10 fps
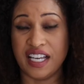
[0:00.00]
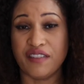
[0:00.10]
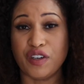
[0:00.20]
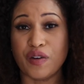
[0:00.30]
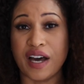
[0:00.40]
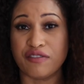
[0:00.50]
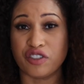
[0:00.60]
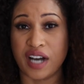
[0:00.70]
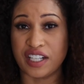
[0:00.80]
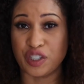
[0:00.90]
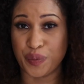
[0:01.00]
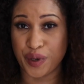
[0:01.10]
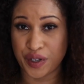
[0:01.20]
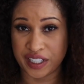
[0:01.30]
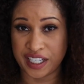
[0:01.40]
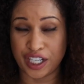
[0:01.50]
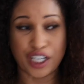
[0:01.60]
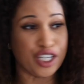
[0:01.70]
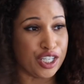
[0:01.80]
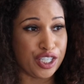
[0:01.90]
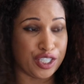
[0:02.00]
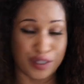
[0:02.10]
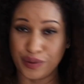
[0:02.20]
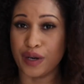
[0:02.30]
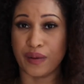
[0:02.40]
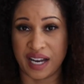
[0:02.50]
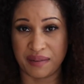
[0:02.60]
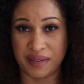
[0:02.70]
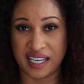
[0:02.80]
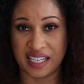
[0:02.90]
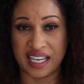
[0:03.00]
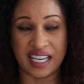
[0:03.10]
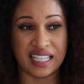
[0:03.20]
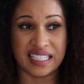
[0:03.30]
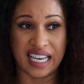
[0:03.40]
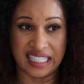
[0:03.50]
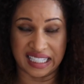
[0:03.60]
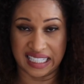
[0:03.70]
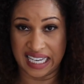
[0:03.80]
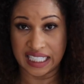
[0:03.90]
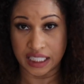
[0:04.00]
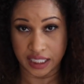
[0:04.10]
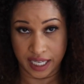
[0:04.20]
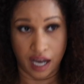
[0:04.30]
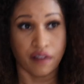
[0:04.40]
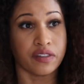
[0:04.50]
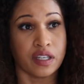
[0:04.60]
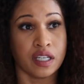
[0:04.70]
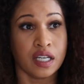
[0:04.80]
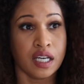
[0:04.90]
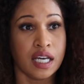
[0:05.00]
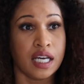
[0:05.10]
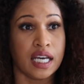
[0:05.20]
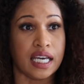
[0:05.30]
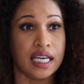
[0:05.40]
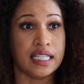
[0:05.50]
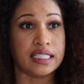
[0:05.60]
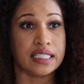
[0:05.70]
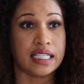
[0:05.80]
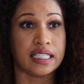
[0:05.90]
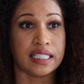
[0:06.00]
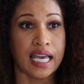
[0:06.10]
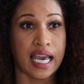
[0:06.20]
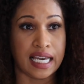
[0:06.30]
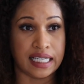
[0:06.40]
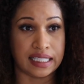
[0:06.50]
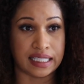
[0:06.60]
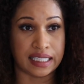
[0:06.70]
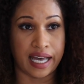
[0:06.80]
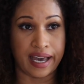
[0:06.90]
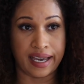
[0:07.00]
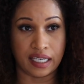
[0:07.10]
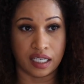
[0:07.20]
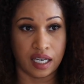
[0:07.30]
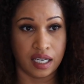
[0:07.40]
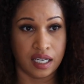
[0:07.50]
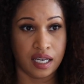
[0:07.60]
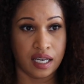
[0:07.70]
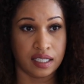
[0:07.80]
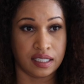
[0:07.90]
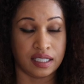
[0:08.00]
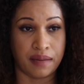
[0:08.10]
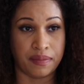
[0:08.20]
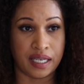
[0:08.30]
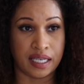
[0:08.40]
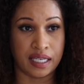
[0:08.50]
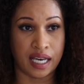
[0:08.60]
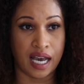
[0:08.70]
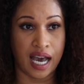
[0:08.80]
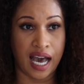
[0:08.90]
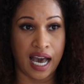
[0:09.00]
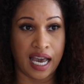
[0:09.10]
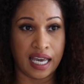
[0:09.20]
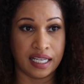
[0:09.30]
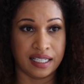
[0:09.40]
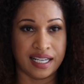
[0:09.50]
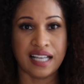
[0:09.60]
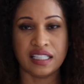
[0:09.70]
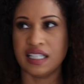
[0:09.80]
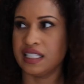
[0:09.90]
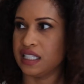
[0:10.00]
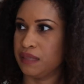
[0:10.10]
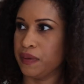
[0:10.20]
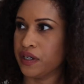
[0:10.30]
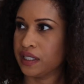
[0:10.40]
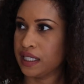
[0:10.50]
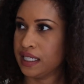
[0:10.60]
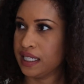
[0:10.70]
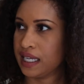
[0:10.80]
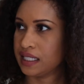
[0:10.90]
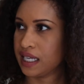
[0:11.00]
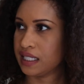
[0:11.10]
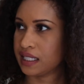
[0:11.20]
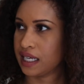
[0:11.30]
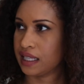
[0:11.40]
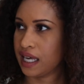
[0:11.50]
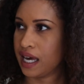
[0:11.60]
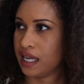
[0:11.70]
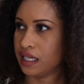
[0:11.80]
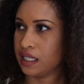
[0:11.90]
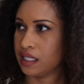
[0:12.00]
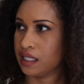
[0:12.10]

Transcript: any of you have tried spirulina, you know what I mean. It tastes like death it tastes like something I, not, is it spirulina that tastes like that?